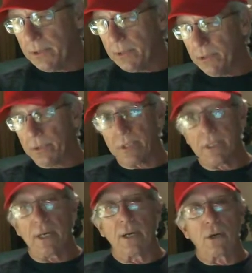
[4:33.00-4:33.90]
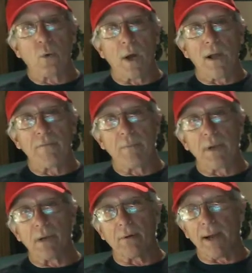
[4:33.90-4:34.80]
juices in a 12
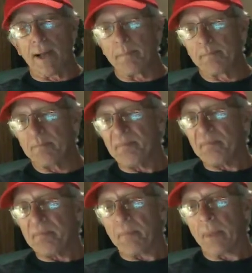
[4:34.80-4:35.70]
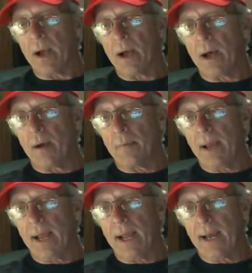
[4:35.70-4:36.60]
milligram,
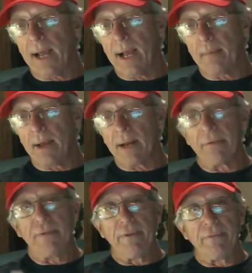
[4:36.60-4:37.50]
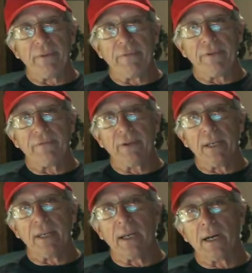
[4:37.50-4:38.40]
and I'm at a
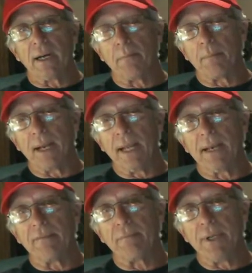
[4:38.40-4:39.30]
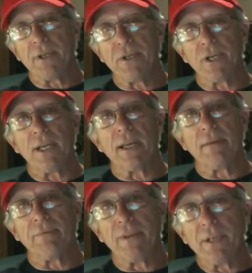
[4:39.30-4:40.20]
50-50 blend of PG
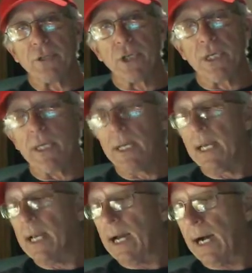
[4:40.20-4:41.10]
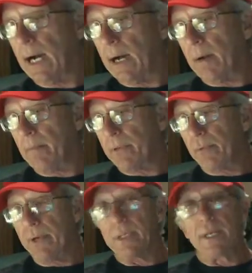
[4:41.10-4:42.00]
and VG. The
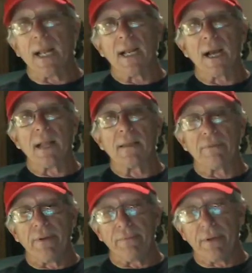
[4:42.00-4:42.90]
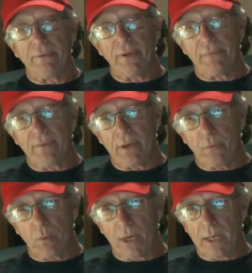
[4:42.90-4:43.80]
reason I got the 50-50
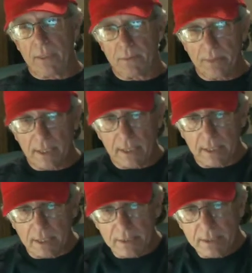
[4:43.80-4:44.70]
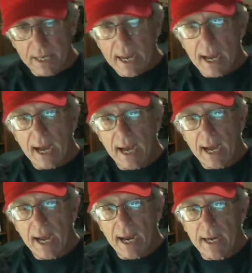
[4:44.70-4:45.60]
was because
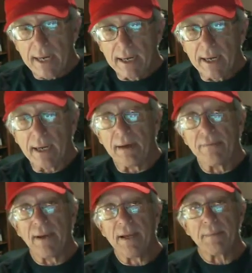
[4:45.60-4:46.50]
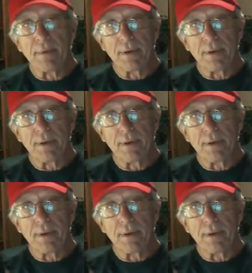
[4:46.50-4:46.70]
I vape